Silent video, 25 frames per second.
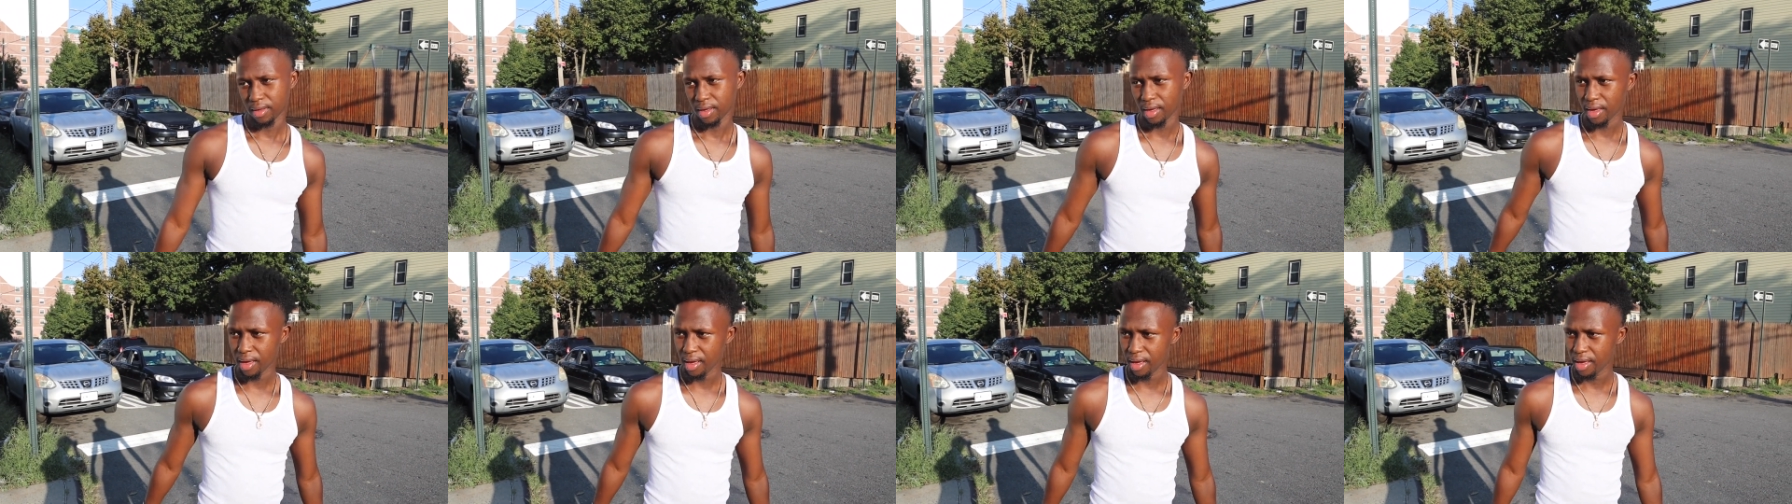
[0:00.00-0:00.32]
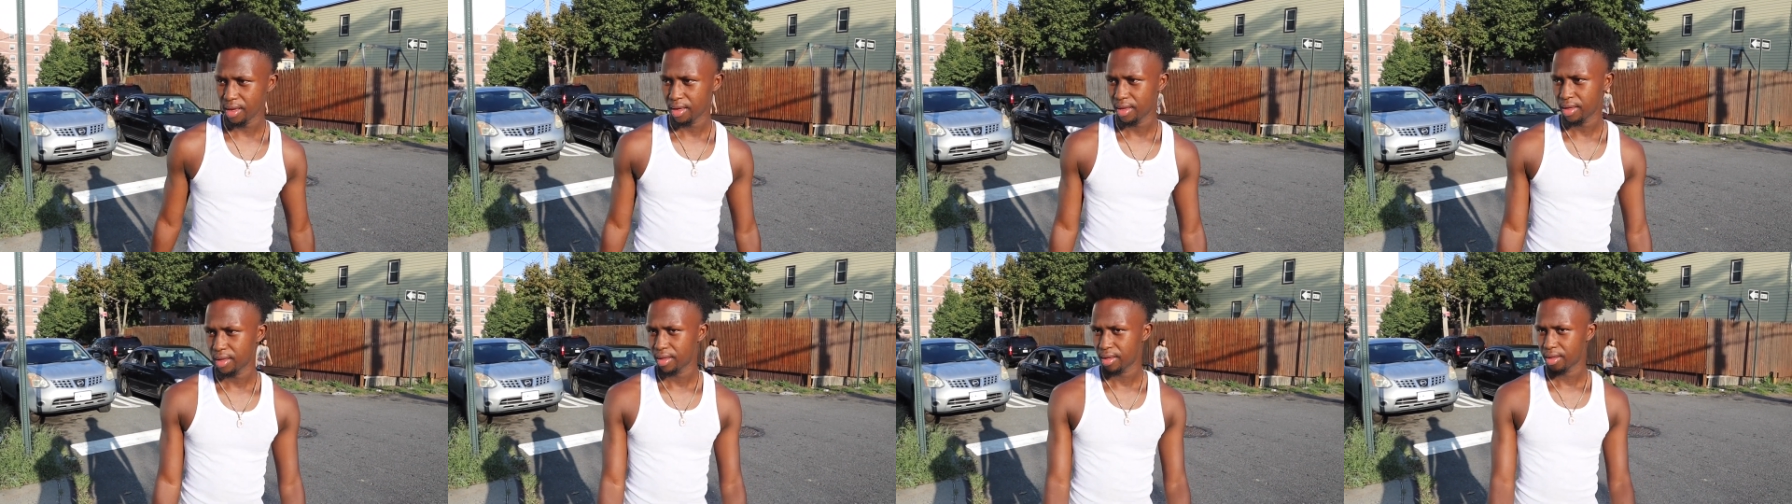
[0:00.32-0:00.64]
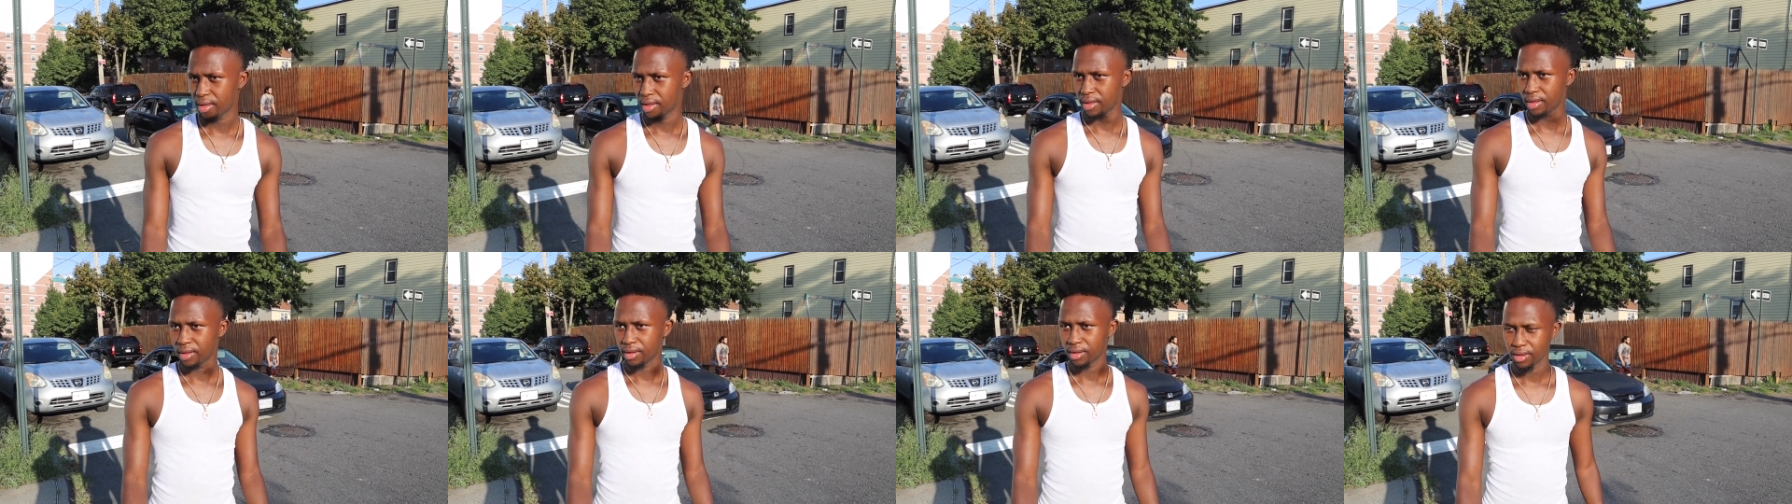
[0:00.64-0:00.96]
all
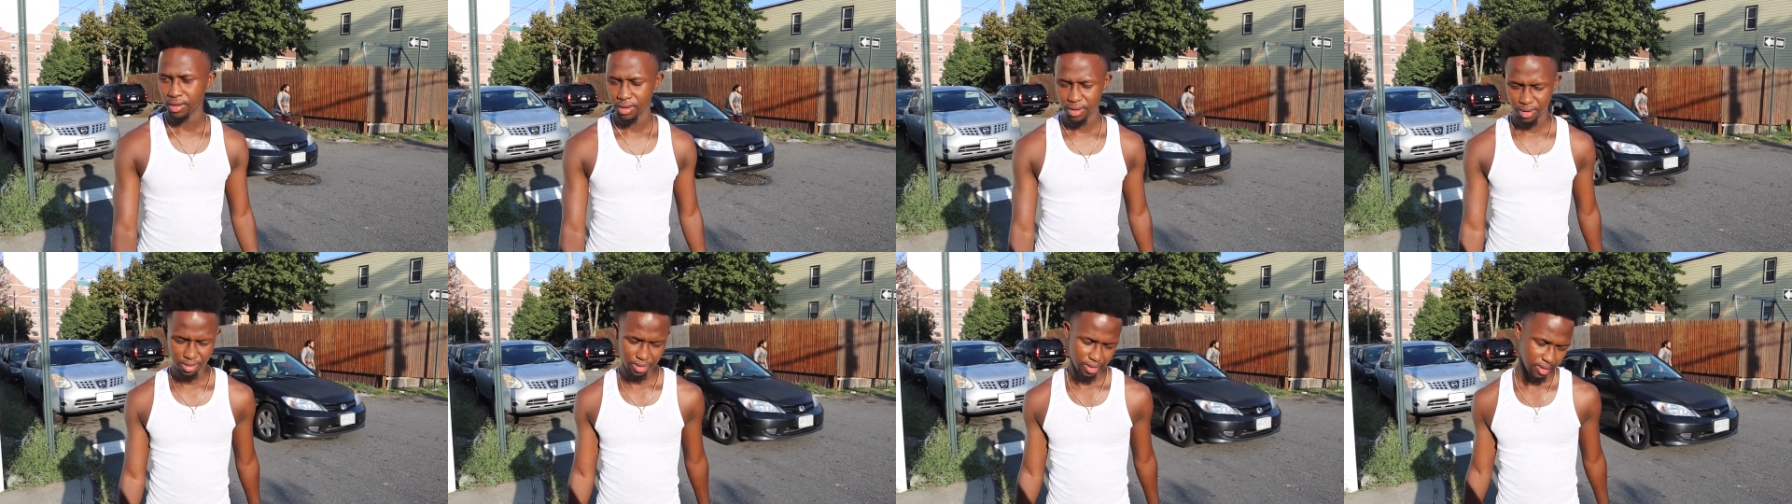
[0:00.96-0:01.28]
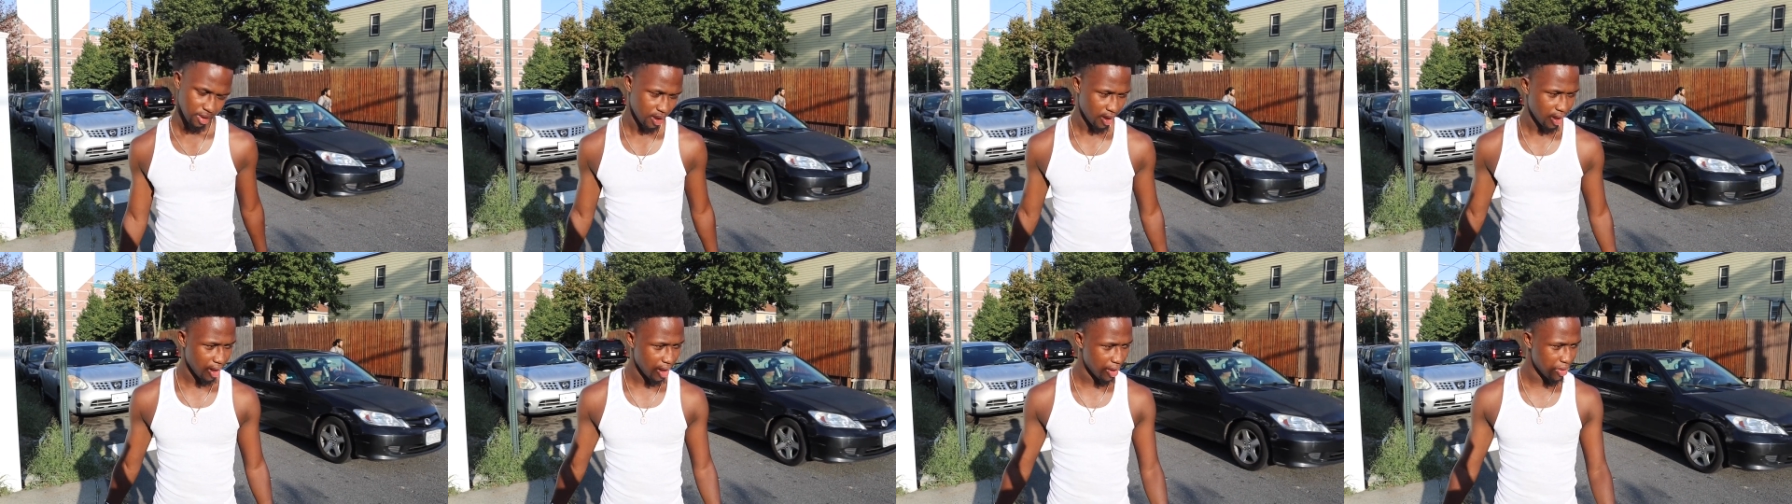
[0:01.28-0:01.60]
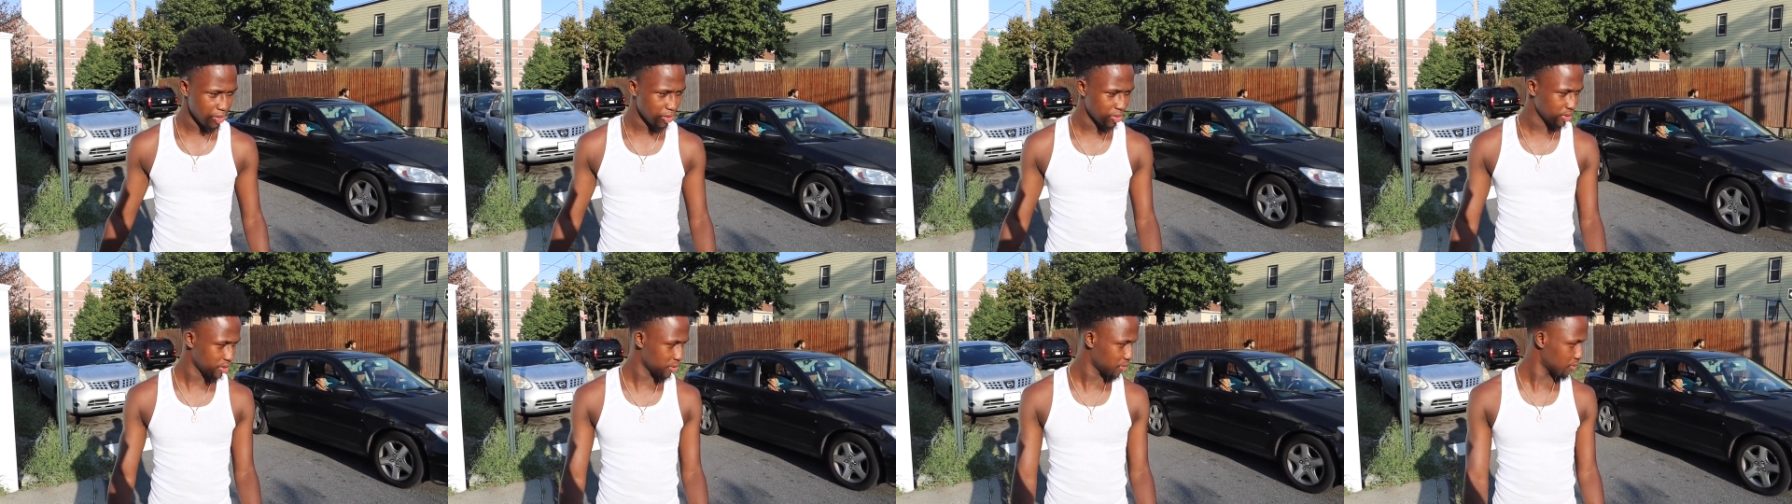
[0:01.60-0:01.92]
right all right you good